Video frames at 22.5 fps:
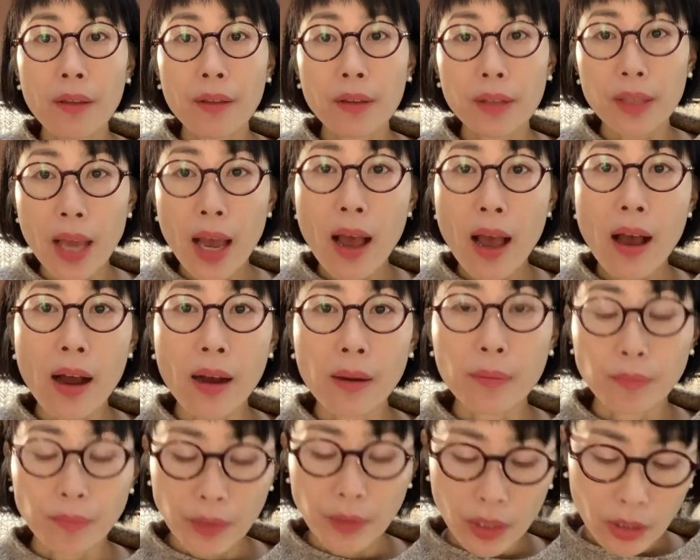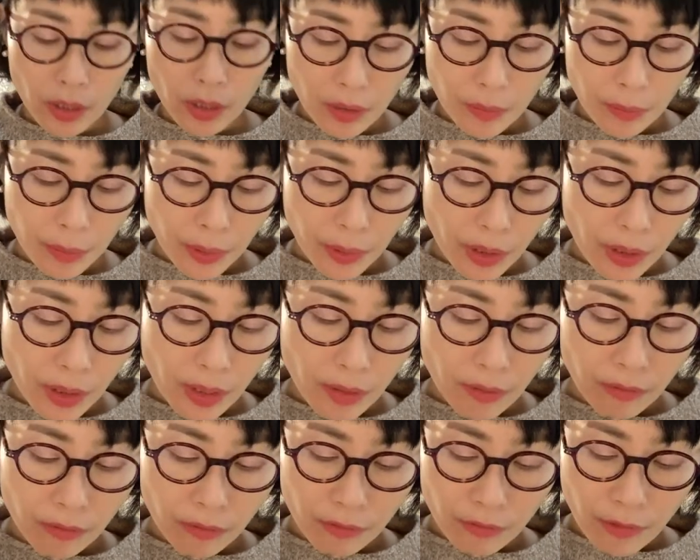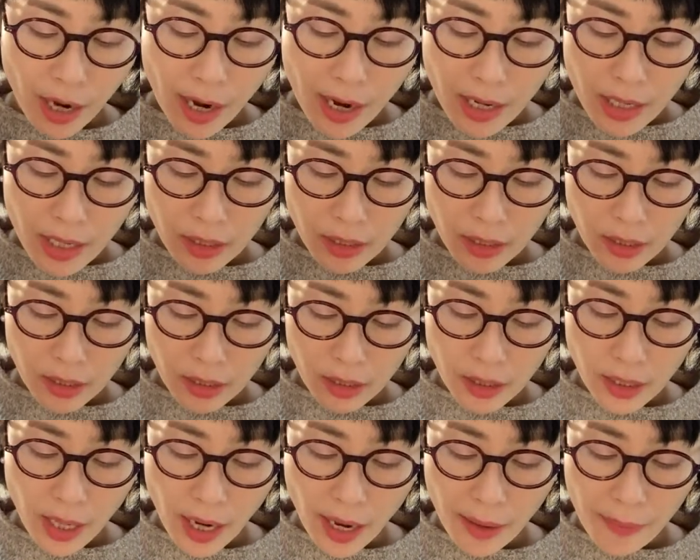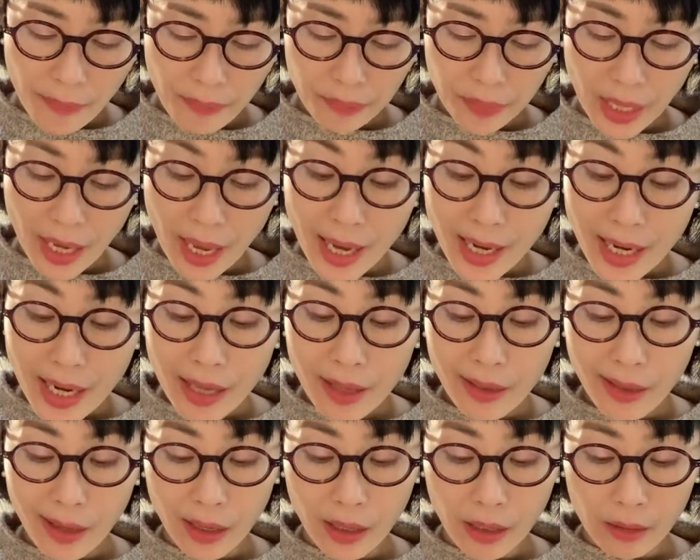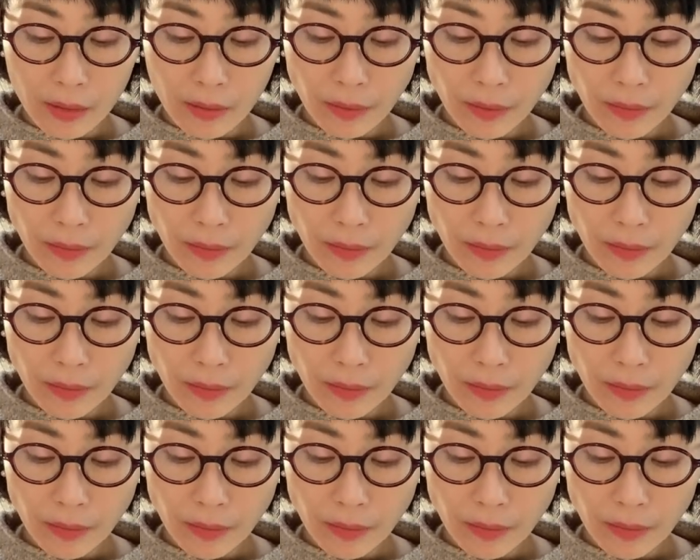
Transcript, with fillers: Yeah, you can put um, rice in it. Anything.